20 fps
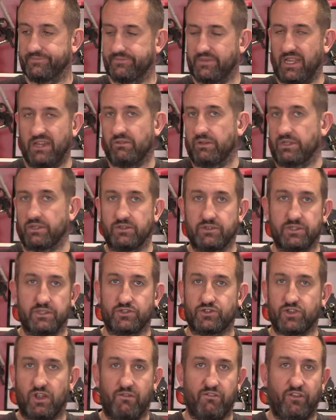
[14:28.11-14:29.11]
Then all you got to do
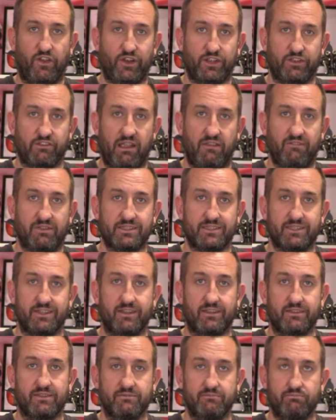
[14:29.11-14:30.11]
is try and find a graphics
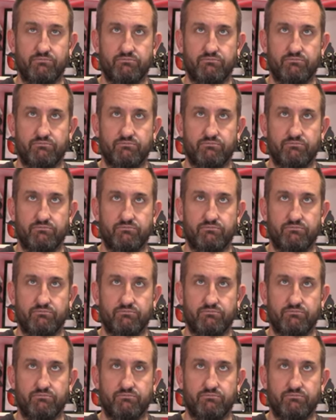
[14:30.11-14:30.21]
card.